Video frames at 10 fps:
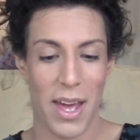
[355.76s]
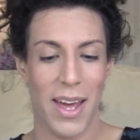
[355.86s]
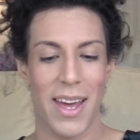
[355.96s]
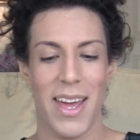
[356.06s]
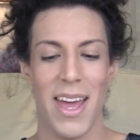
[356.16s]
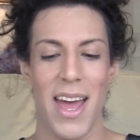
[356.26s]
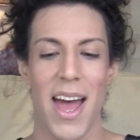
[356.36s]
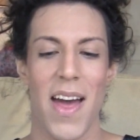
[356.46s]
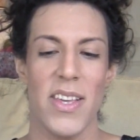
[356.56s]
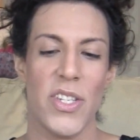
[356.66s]

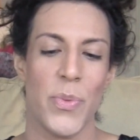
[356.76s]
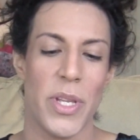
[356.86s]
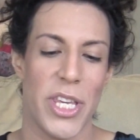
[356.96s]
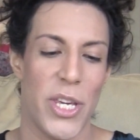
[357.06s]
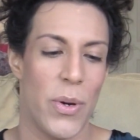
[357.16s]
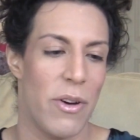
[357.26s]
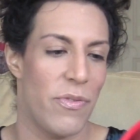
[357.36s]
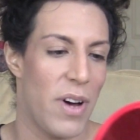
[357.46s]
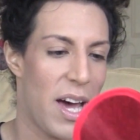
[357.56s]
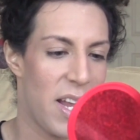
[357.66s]
this is really cute. A
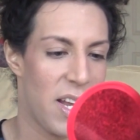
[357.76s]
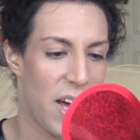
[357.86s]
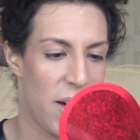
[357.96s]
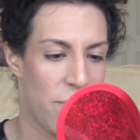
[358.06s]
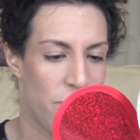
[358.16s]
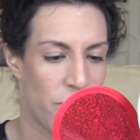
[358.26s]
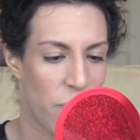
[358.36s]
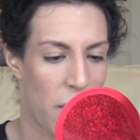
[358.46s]
fun um,